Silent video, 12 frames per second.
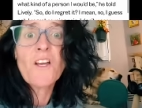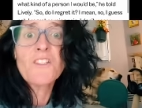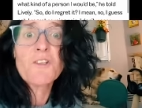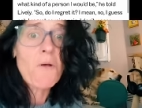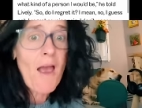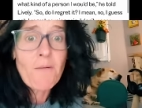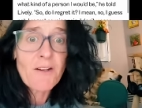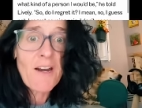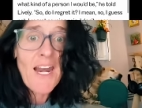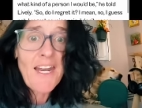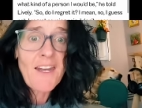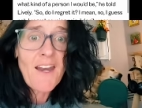do I
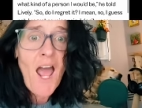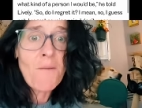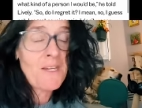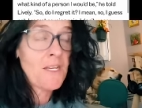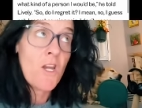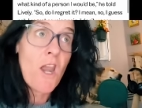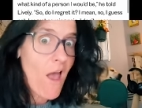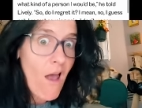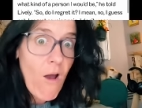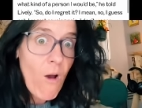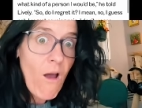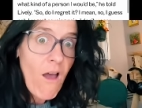regret it? I mean,
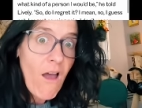no.